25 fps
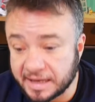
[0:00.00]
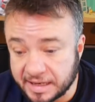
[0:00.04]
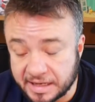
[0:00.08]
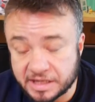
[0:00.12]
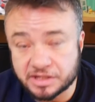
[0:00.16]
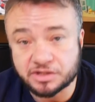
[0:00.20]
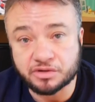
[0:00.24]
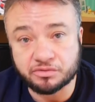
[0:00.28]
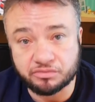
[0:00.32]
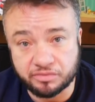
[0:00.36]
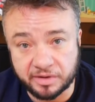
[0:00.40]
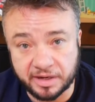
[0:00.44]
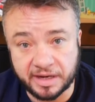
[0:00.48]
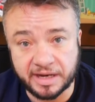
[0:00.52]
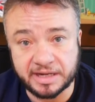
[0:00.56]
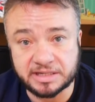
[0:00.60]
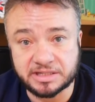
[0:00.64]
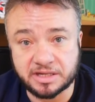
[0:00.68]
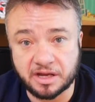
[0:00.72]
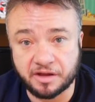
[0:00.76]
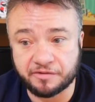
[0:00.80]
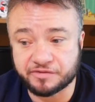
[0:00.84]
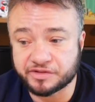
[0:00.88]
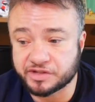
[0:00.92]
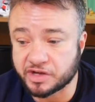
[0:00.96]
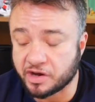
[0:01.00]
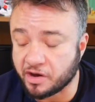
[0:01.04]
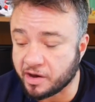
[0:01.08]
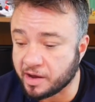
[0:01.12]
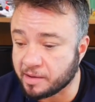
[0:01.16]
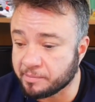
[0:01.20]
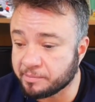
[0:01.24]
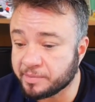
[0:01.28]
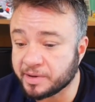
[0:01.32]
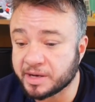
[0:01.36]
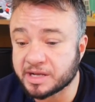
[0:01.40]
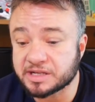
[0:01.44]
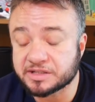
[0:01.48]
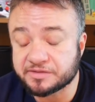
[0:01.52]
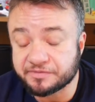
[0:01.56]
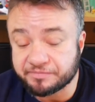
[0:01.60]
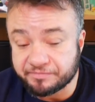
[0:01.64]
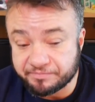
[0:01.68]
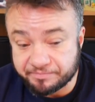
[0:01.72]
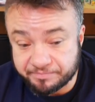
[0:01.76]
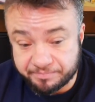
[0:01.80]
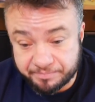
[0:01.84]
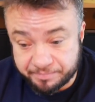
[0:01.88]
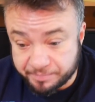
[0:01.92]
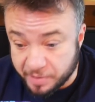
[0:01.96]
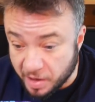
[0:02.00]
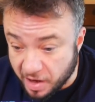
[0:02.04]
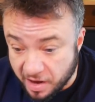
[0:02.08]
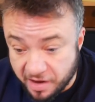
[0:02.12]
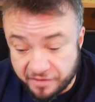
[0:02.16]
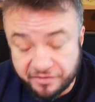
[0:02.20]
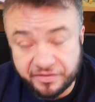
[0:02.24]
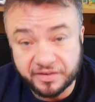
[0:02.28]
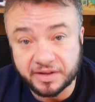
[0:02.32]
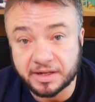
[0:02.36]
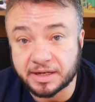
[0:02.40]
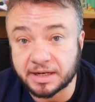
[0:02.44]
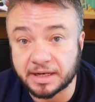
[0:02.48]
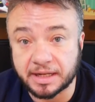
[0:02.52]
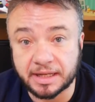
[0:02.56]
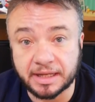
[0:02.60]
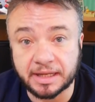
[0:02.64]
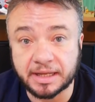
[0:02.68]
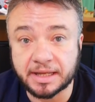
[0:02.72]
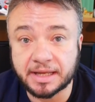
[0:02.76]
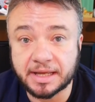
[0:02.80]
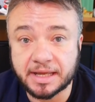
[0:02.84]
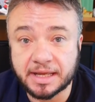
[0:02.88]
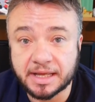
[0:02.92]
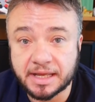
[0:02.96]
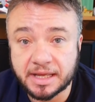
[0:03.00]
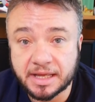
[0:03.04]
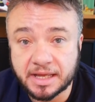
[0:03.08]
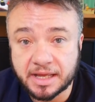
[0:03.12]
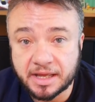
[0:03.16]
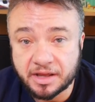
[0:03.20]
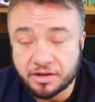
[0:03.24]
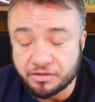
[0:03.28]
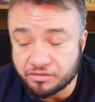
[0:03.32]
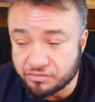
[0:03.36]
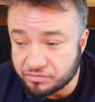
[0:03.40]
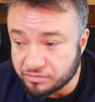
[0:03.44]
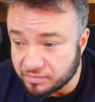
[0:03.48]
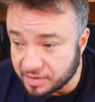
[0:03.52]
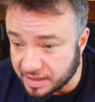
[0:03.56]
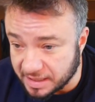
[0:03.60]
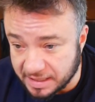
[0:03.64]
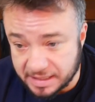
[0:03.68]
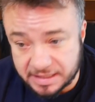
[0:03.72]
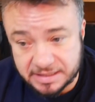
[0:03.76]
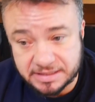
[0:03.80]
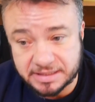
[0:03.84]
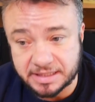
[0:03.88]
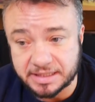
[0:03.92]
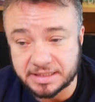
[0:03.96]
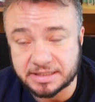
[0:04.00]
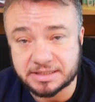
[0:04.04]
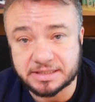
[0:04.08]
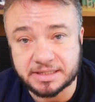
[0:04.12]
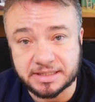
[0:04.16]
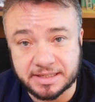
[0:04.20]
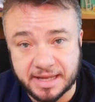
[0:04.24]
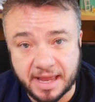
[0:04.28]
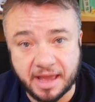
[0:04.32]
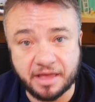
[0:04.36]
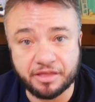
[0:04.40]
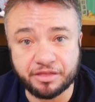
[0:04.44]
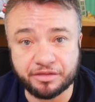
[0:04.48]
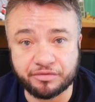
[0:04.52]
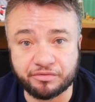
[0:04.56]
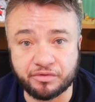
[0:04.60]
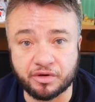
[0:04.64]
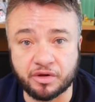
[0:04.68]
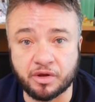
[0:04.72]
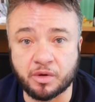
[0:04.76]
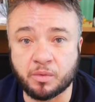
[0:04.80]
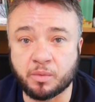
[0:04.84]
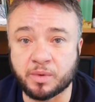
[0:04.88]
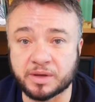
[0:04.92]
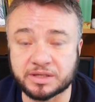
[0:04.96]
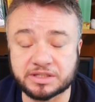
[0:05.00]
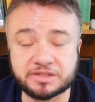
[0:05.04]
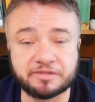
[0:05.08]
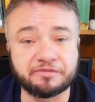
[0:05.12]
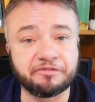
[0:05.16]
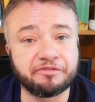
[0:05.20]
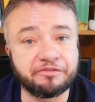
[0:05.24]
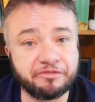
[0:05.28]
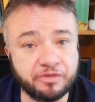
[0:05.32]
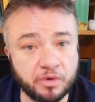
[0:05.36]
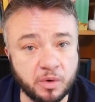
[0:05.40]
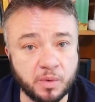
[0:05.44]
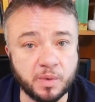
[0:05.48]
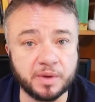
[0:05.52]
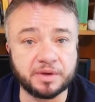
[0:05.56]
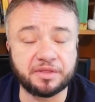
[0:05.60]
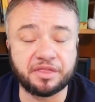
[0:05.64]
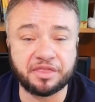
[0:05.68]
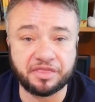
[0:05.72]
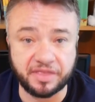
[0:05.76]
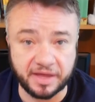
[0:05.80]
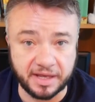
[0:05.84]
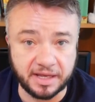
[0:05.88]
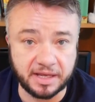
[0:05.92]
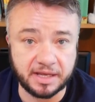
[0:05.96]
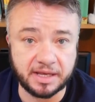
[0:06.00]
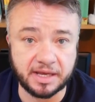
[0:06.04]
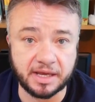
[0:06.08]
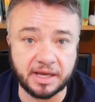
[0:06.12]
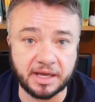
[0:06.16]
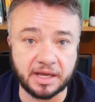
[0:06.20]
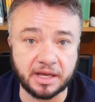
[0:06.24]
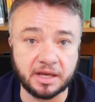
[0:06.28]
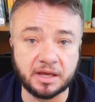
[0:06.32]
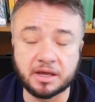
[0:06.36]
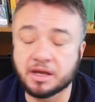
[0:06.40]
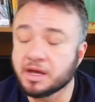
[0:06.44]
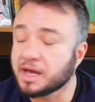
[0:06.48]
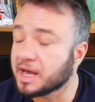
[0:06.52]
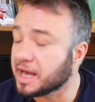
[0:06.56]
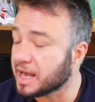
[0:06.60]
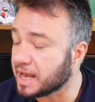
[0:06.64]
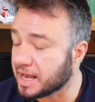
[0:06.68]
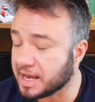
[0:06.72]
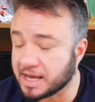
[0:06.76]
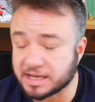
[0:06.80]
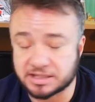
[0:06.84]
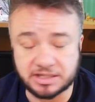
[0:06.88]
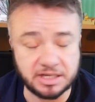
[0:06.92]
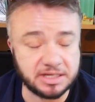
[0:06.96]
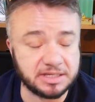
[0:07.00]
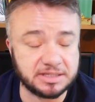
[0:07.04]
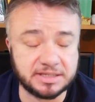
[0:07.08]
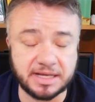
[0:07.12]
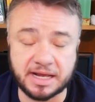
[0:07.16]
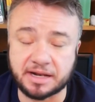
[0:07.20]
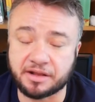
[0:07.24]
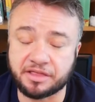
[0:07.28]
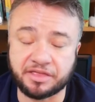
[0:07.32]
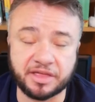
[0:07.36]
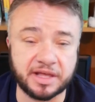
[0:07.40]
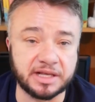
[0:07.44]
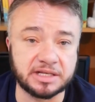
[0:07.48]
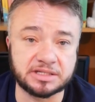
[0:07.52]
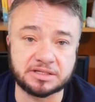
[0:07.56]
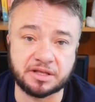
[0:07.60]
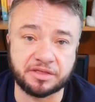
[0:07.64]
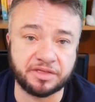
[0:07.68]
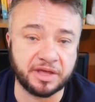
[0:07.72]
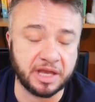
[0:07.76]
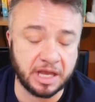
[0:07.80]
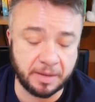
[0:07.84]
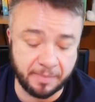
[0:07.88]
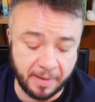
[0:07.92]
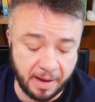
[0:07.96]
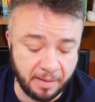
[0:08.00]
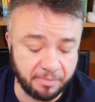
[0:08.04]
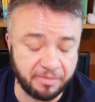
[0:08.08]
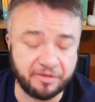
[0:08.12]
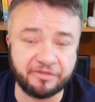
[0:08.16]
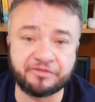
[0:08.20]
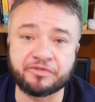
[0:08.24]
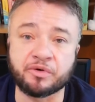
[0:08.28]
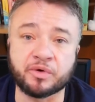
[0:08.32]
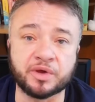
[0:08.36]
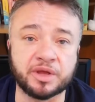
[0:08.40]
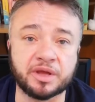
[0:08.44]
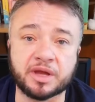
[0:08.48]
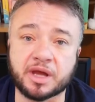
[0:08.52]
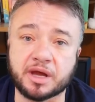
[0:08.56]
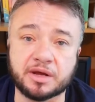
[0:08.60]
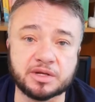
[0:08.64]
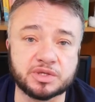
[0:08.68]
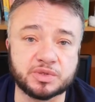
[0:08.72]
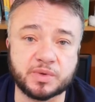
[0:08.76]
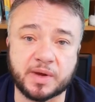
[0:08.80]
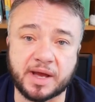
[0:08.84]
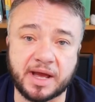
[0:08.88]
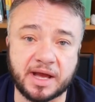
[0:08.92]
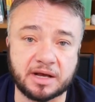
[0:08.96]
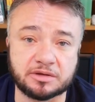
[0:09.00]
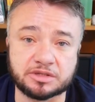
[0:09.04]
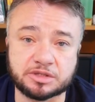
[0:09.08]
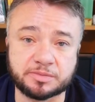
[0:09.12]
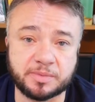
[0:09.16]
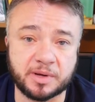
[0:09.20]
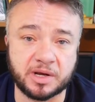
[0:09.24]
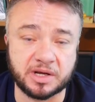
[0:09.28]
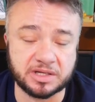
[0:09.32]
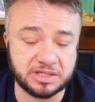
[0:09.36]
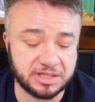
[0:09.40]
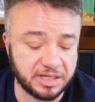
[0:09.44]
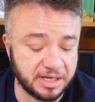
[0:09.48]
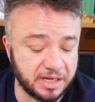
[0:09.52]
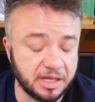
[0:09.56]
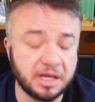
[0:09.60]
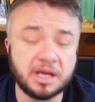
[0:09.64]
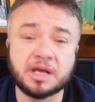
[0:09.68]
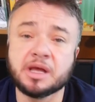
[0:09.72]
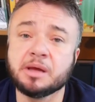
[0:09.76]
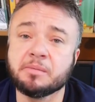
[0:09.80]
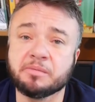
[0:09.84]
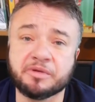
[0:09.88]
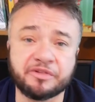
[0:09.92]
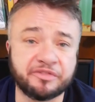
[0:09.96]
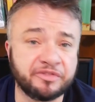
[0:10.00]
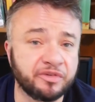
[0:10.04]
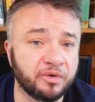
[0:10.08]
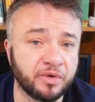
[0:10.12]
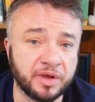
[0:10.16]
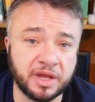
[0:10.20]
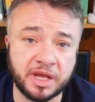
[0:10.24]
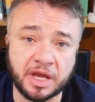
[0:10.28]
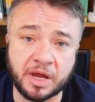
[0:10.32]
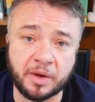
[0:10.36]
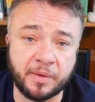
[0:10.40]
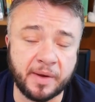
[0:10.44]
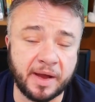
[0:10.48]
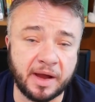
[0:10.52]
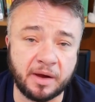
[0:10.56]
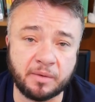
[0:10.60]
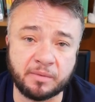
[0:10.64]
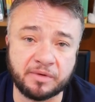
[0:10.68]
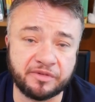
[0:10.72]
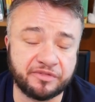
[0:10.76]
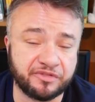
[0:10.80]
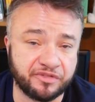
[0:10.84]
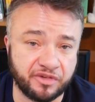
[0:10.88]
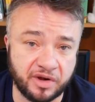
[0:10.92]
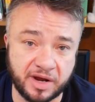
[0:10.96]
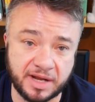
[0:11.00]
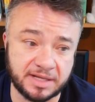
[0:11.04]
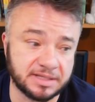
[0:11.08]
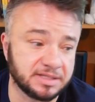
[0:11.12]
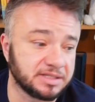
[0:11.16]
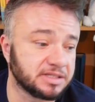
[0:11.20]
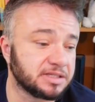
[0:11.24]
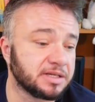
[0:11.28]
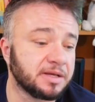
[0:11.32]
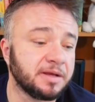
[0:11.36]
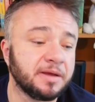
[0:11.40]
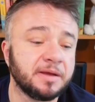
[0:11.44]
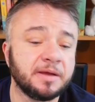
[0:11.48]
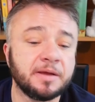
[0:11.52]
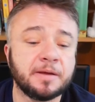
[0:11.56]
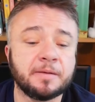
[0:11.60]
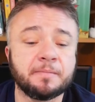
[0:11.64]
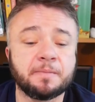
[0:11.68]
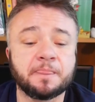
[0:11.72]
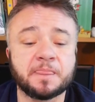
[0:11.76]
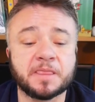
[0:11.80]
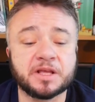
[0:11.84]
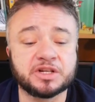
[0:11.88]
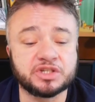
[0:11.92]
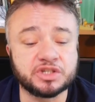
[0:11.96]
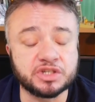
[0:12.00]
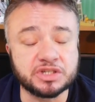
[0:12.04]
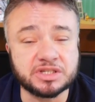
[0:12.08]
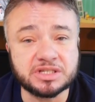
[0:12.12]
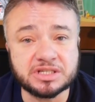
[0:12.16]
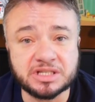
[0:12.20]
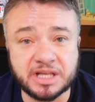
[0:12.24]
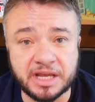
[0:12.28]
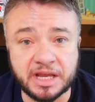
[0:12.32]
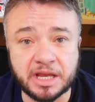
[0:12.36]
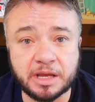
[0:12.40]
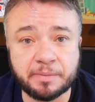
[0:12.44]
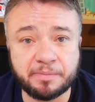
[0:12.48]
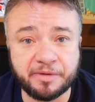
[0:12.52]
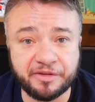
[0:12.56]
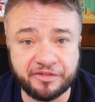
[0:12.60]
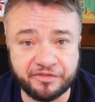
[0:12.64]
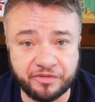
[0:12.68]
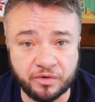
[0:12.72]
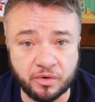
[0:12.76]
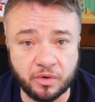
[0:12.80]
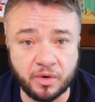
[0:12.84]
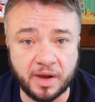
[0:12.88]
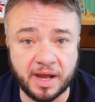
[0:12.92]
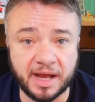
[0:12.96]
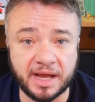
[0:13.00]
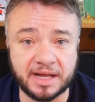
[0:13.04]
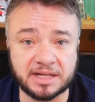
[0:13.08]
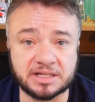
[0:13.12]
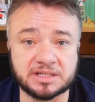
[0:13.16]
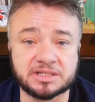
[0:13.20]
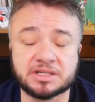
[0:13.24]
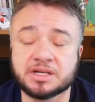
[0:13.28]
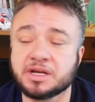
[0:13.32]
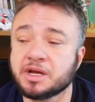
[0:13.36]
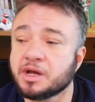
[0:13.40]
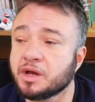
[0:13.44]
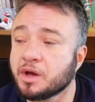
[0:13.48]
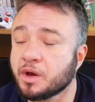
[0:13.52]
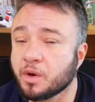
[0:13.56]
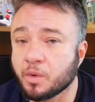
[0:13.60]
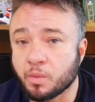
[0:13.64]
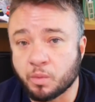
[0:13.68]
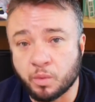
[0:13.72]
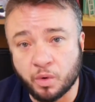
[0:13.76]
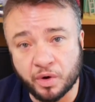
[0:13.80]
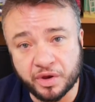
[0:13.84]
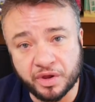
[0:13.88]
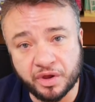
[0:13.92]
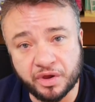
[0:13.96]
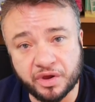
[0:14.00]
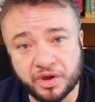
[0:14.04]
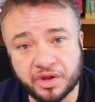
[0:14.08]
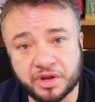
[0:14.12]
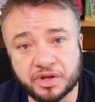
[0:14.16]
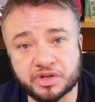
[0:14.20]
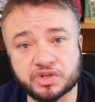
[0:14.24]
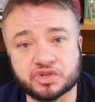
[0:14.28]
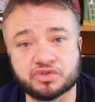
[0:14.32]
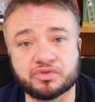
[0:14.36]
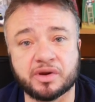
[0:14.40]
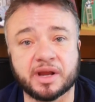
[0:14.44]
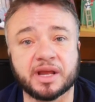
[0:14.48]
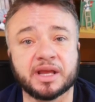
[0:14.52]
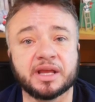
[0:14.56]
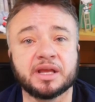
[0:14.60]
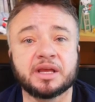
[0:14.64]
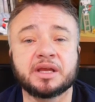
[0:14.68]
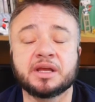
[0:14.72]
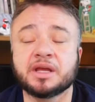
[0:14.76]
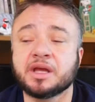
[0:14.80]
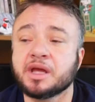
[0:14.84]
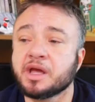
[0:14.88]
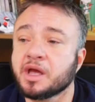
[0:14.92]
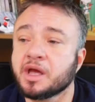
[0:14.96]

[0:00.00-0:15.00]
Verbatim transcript: is a really tough time, but it's perfectly easy to get through with some forward thinking. As I said, things to think about before you go to a house party, before you go out with friends. Just think beforehand what you're going to drink,